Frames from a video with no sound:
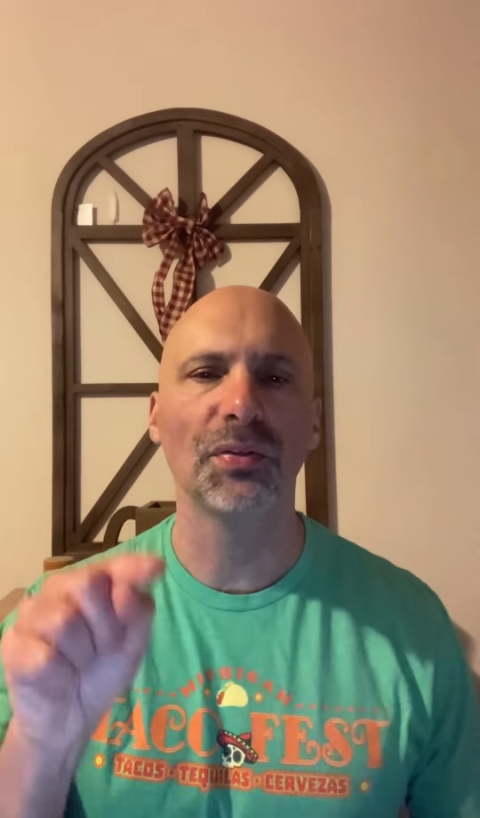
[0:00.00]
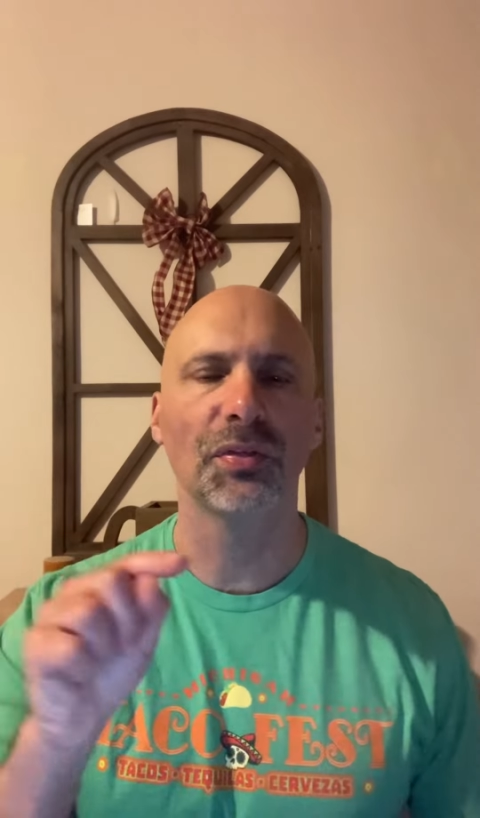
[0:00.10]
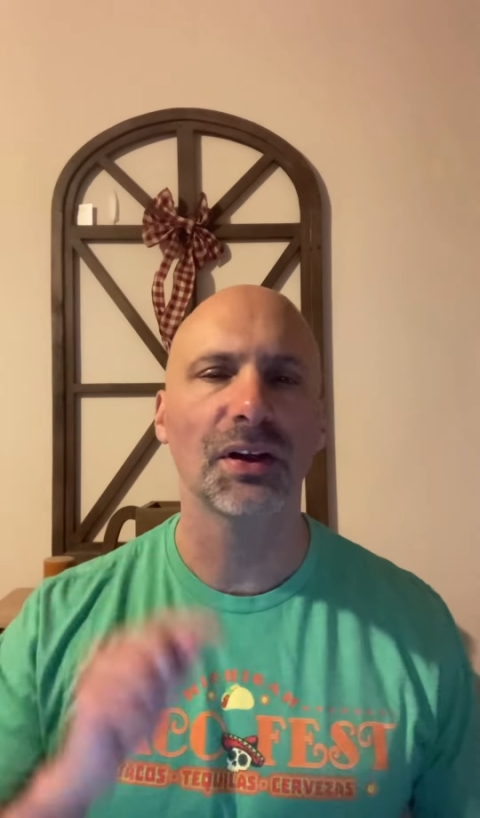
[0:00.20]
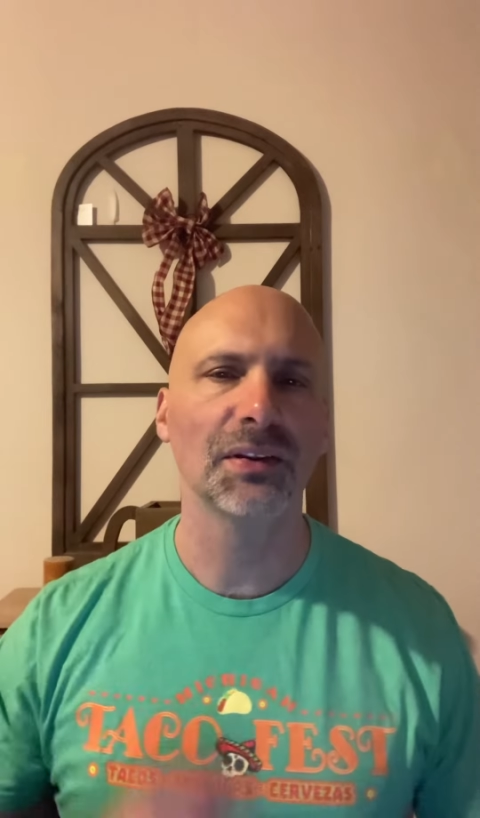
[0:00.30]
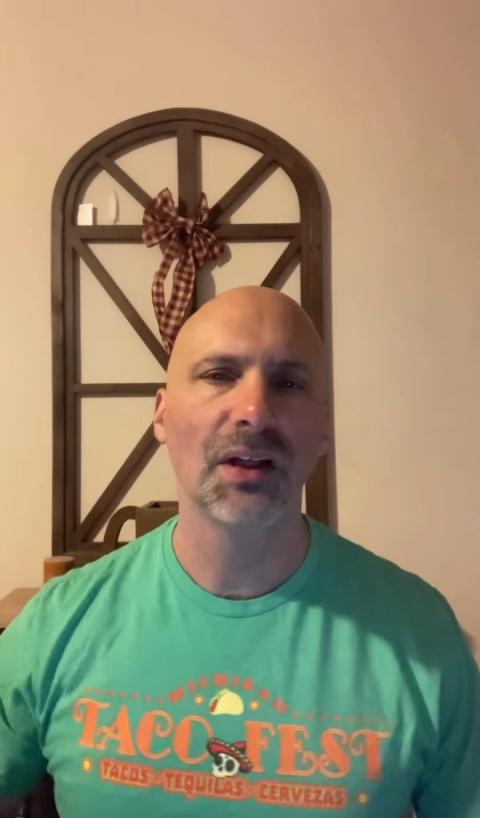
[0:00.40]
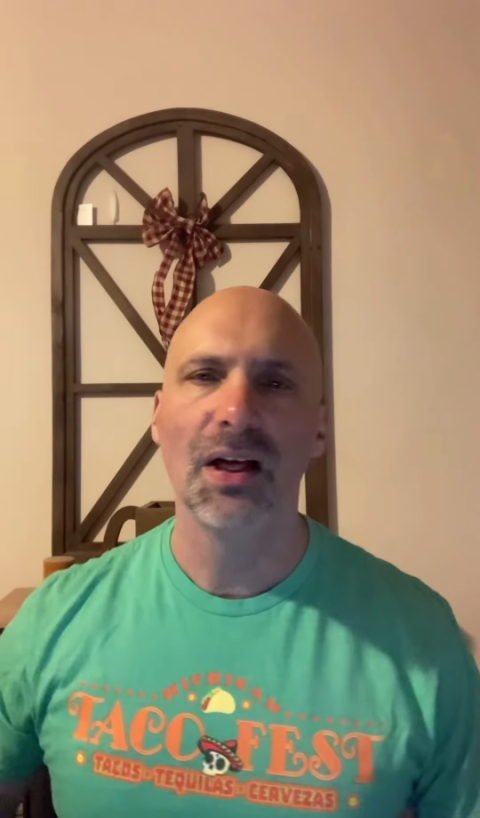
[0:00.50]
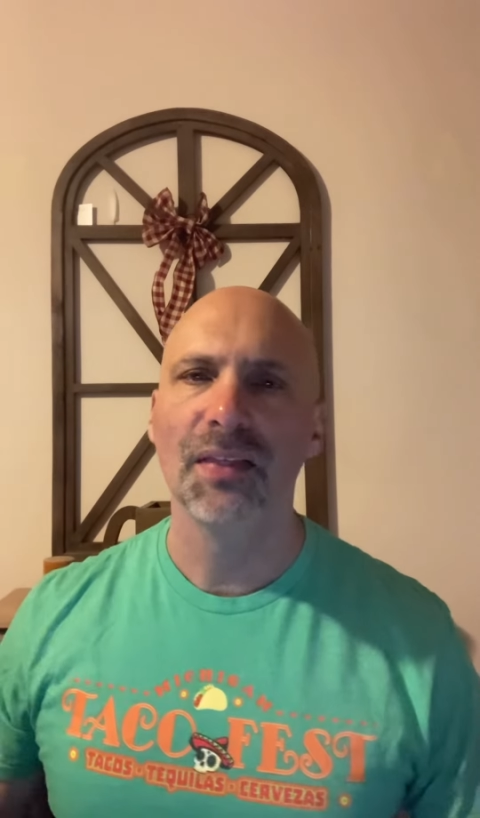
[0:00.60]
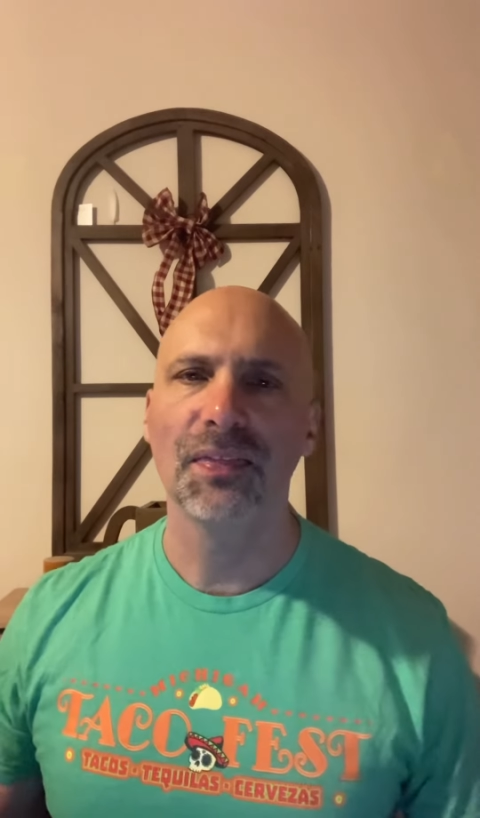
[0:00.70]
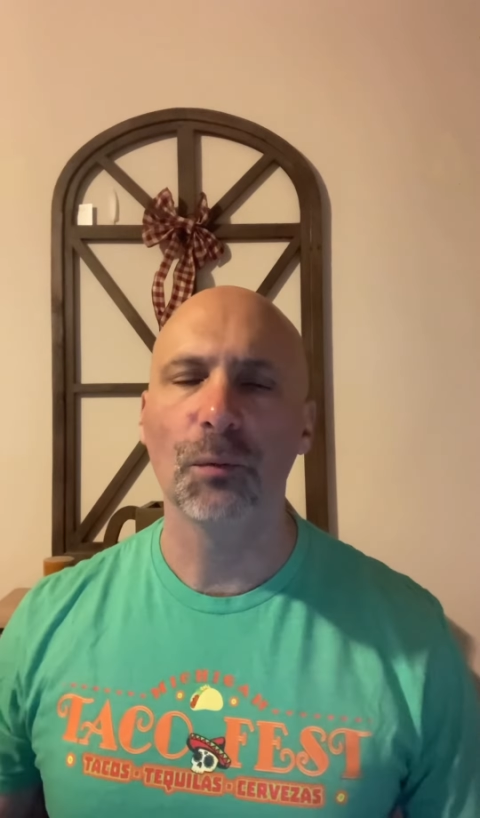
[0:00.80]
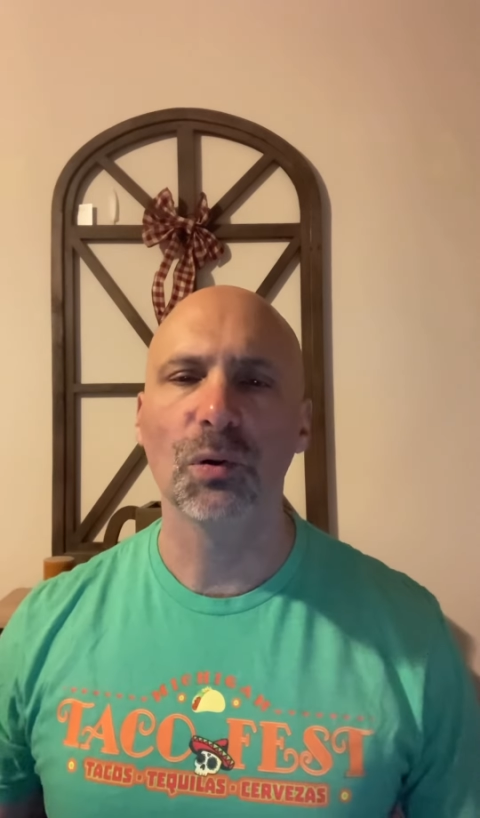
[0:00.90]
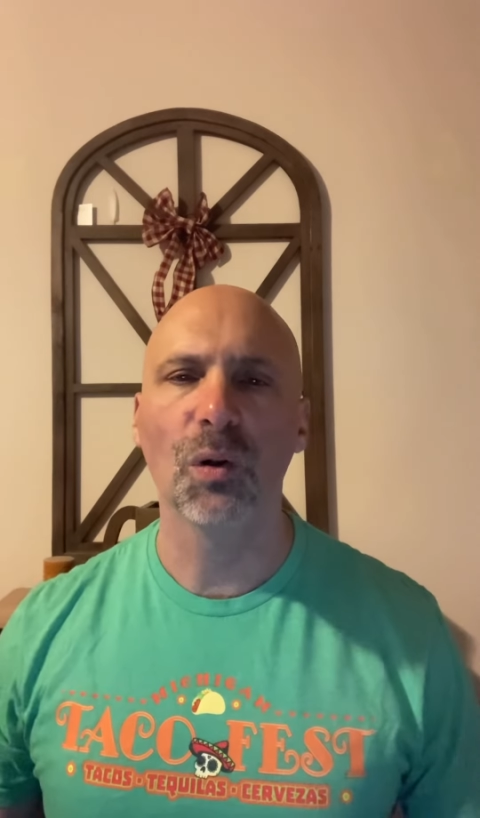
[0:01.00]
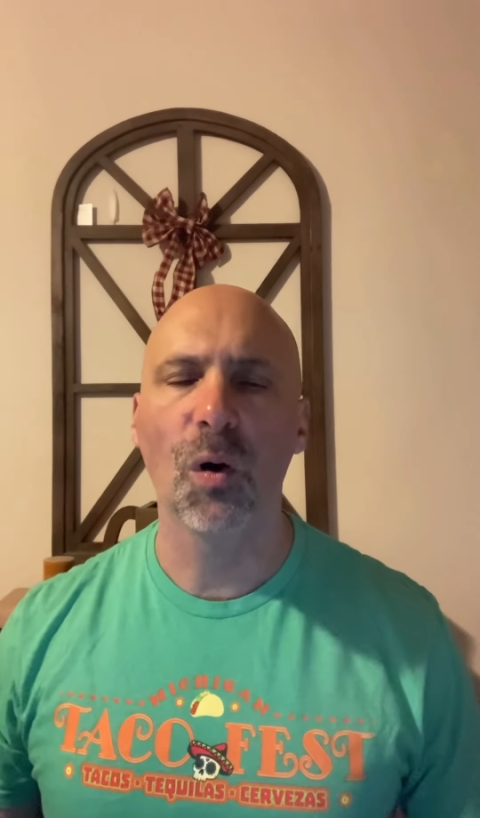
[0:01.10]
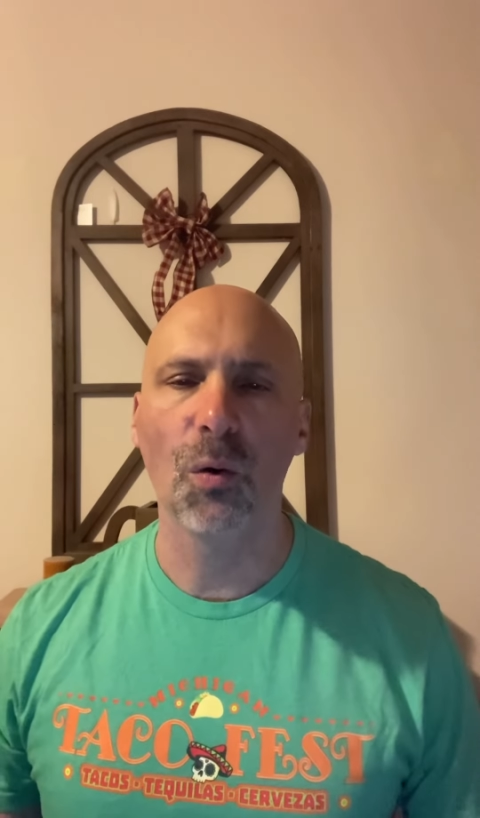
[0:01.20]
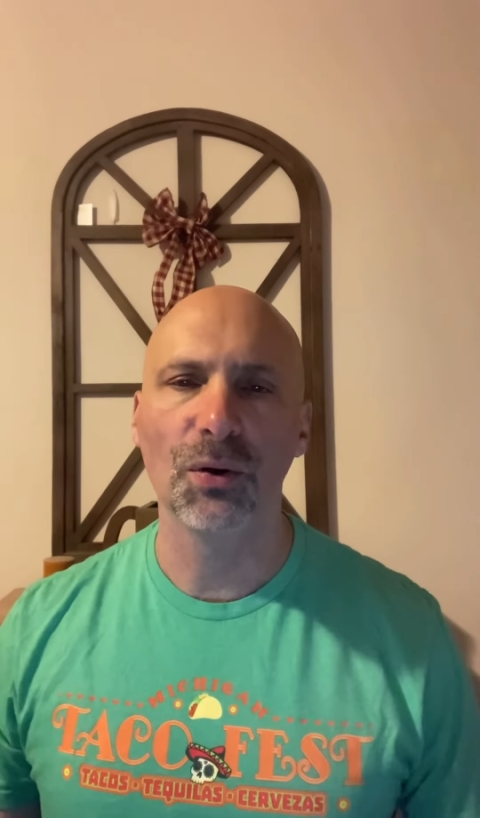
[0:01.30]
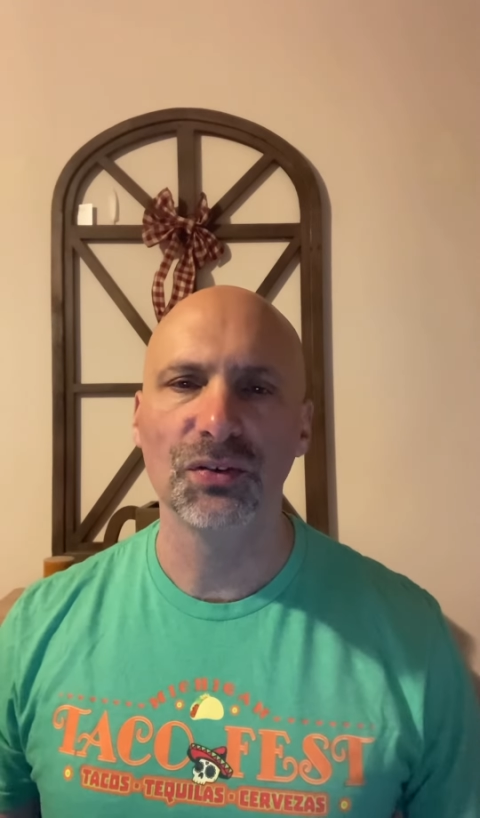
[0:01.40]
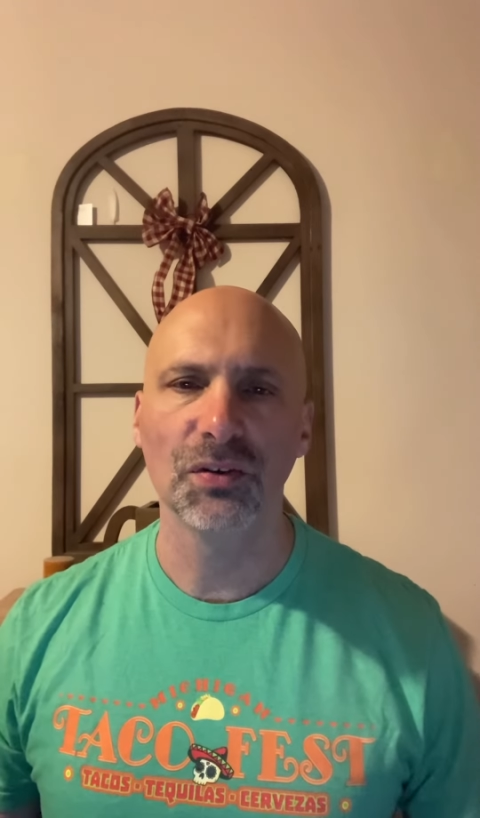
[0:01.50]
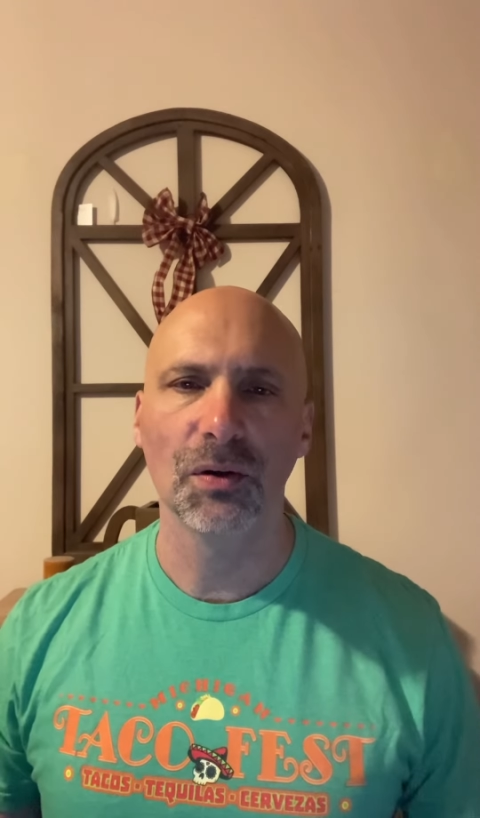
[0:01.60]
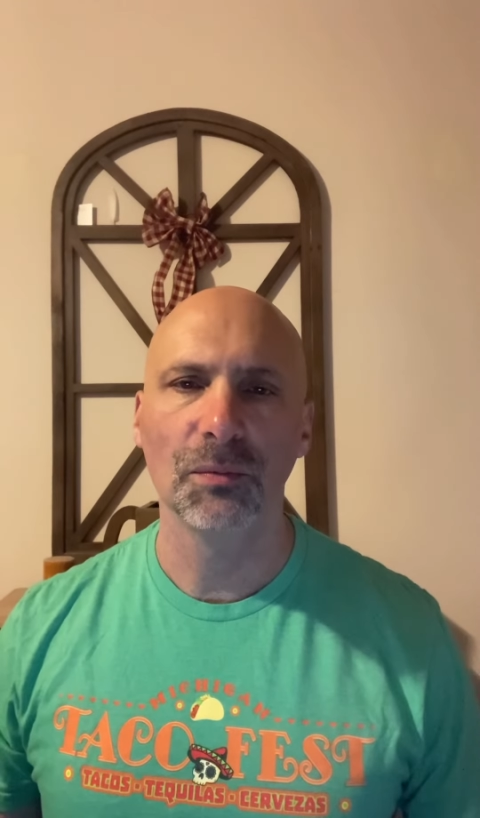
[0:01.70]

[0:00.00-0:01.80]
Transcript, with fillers: thing that will always